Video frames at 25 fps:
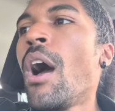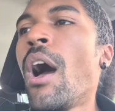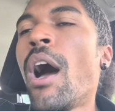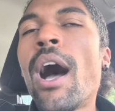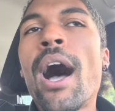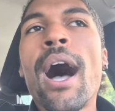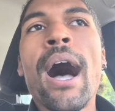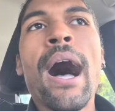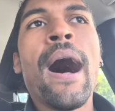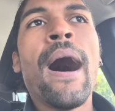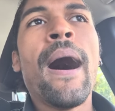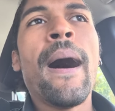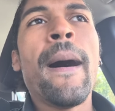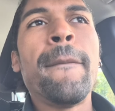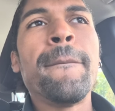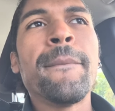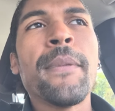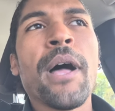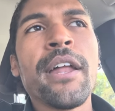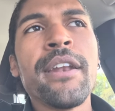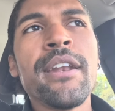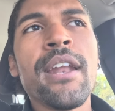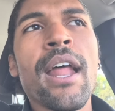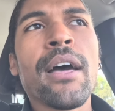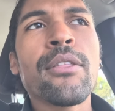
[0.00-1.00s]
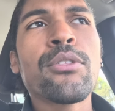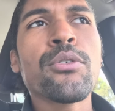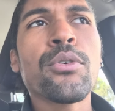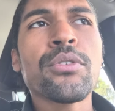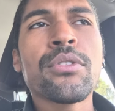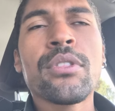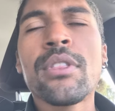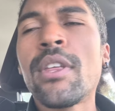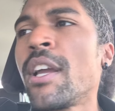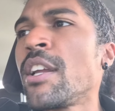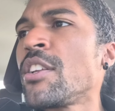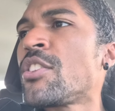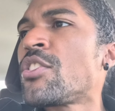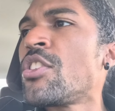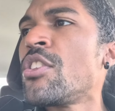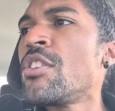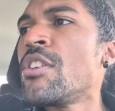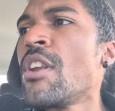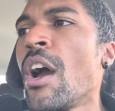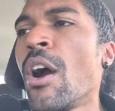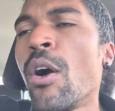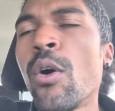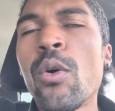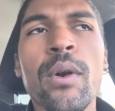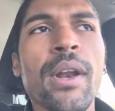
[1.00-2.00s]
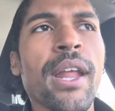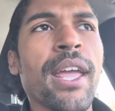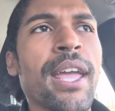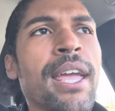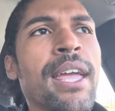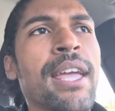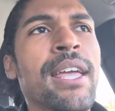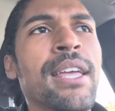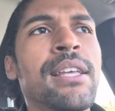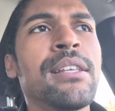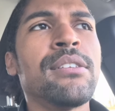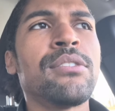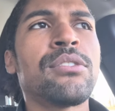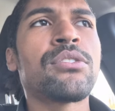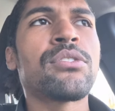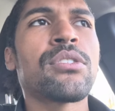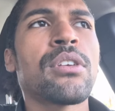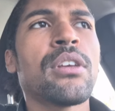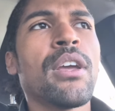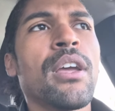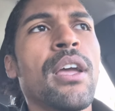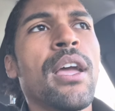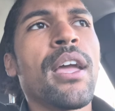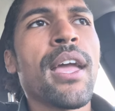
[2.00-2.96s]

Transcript: Another thing to note is